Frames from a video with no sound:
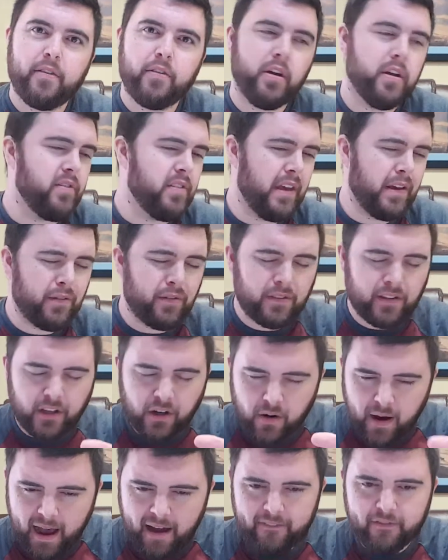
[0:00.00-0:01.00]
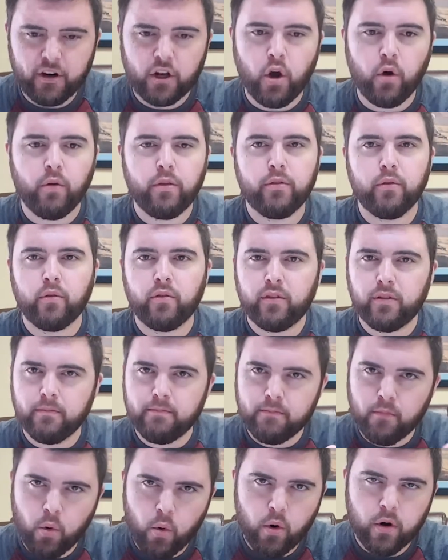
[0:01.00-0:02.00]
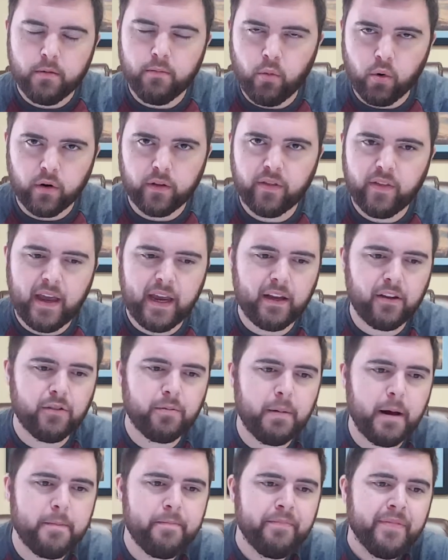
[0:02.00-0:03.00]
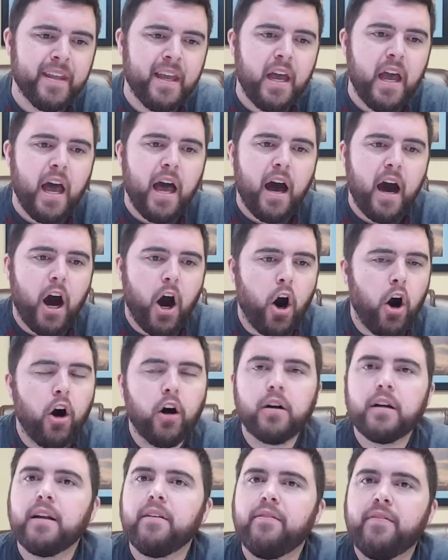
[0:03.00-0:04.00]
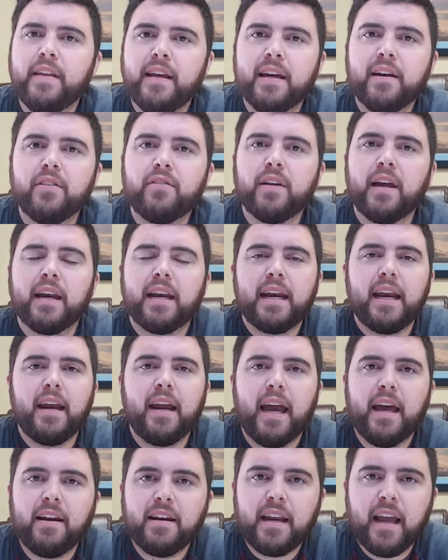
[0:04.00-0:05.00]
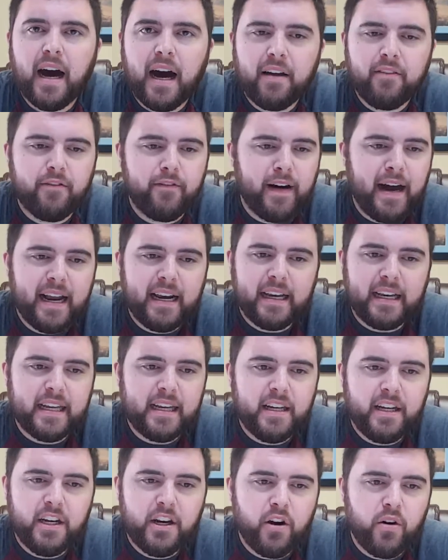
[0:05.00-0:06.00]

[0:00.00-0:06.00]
They still have to go through some more and more things, but all of this, and God finally,